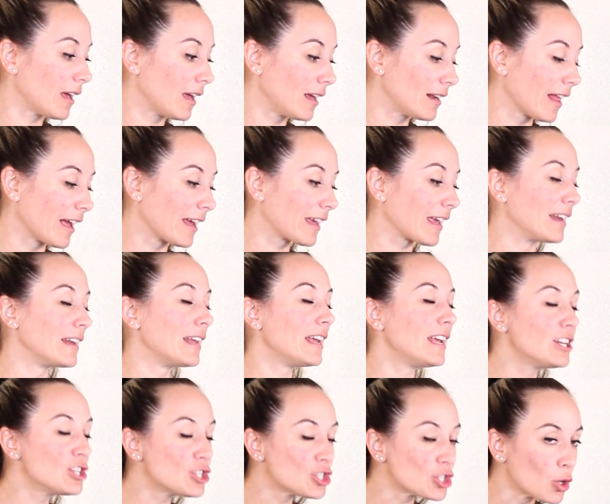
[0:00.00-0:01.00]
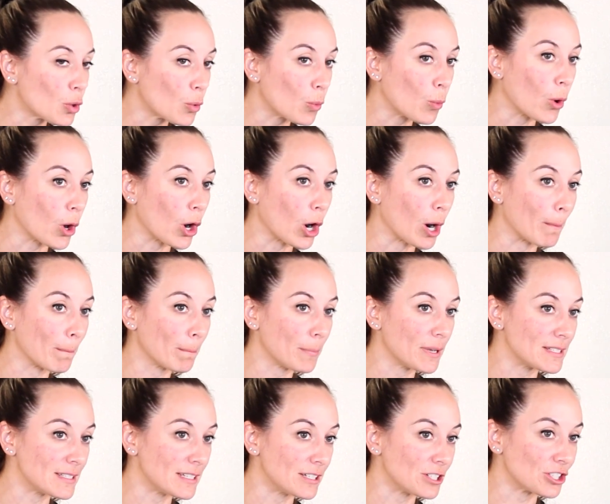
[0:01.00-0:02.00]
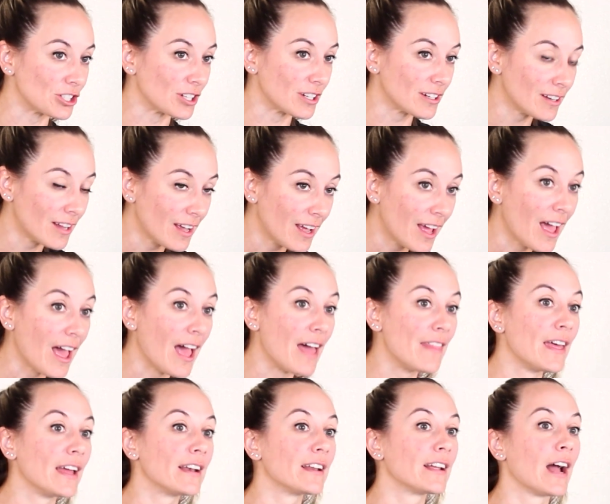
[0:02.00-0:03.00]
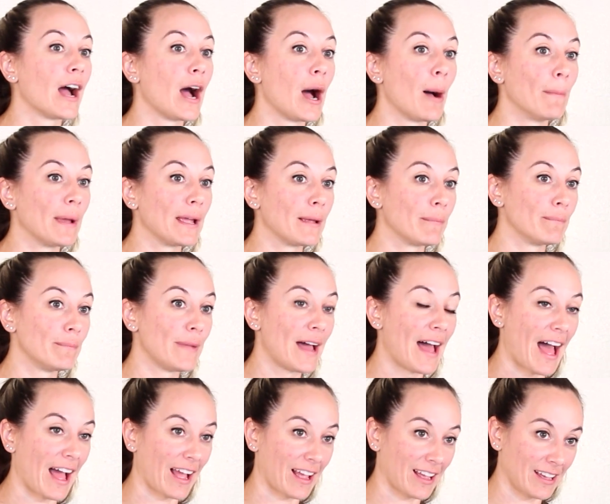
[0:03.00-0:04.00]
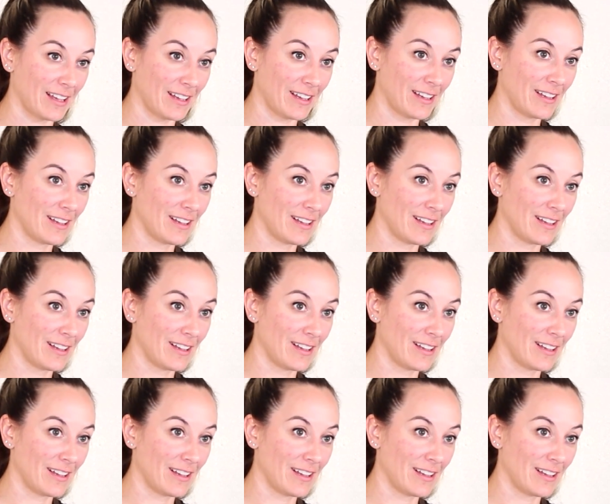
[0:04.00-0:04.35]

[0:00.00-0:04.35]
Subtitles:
in like an inchworm position and then coming back.